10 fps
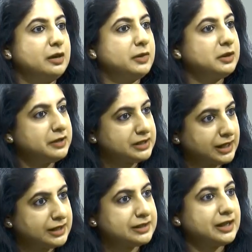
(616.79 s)
But
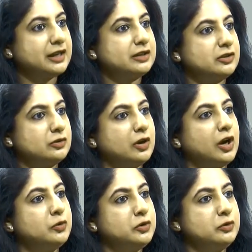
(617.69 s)
besides that,
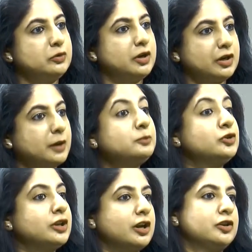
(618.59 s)
how do you come
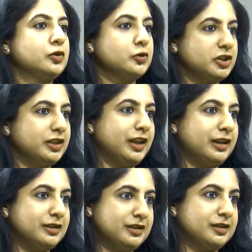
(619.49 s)
to the conclusion
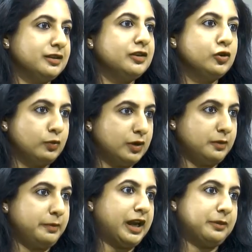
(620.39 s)
that this is a lower
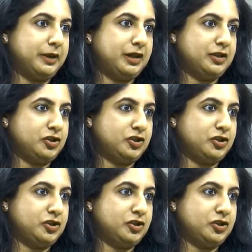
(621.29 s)
back pain issue?